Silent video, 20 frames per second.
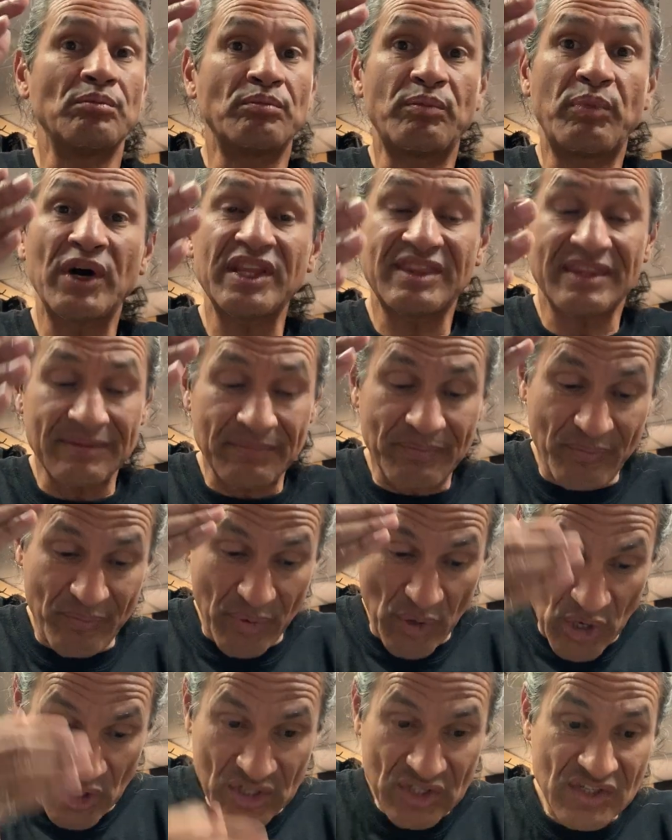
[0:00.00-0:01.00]
But the
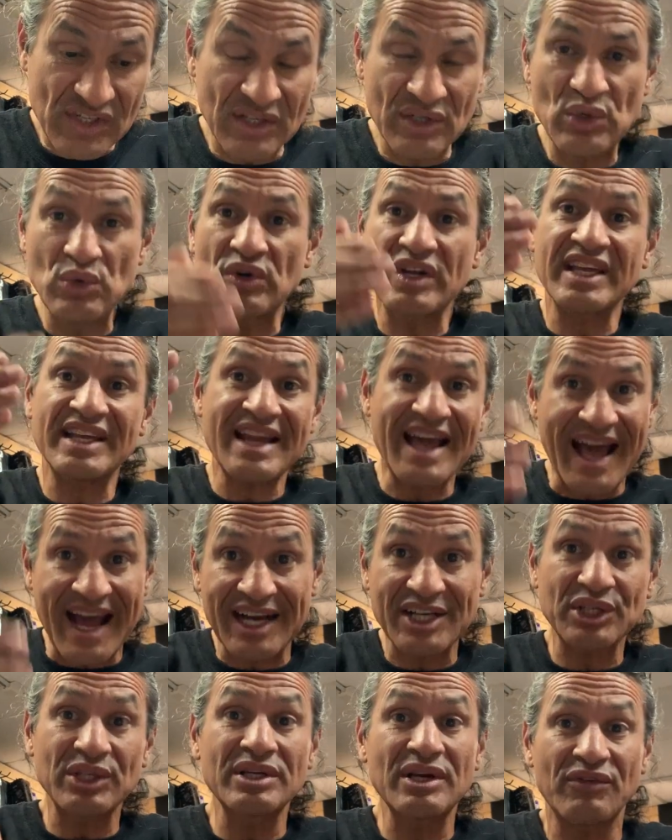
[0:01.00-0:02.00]
person who can
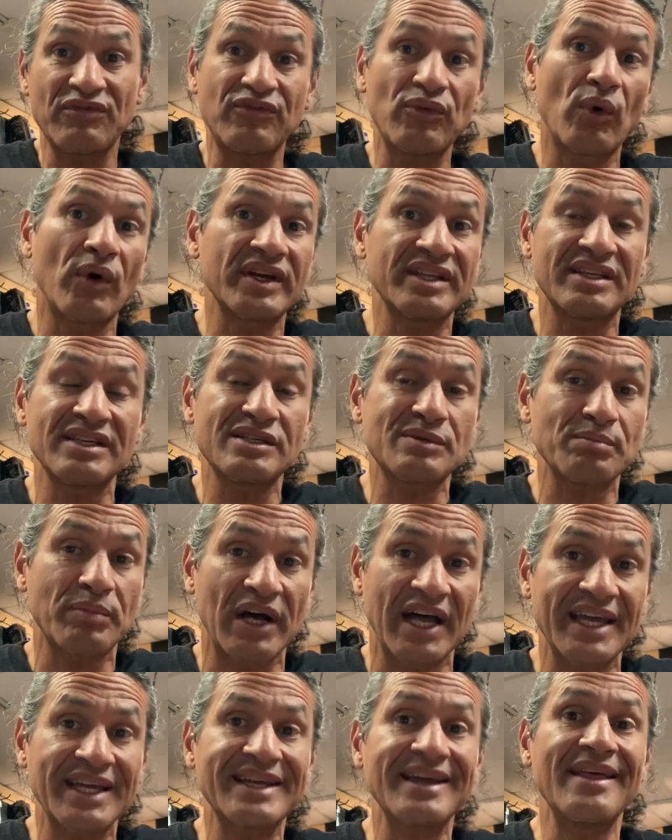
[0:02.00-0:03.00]
actually afford this
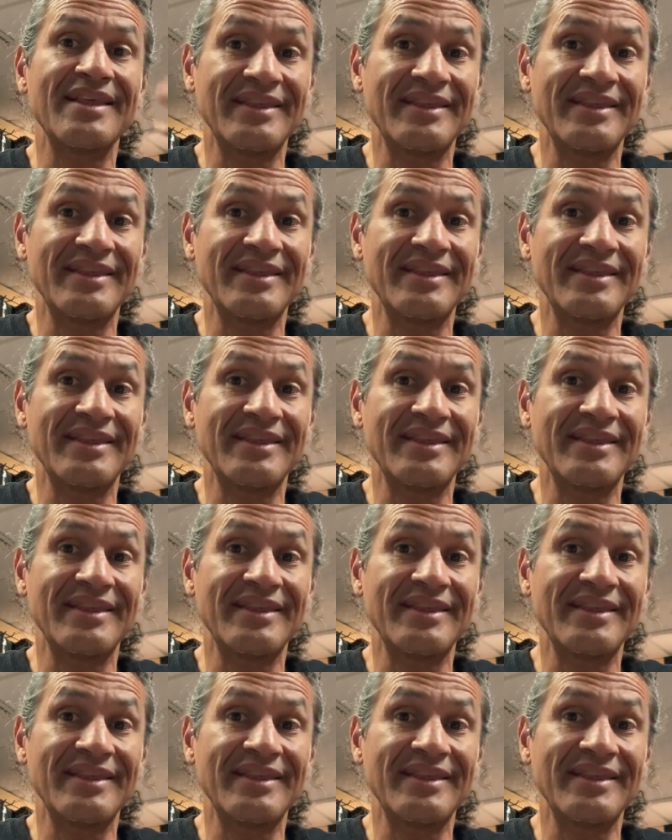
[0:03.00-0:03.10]
bike,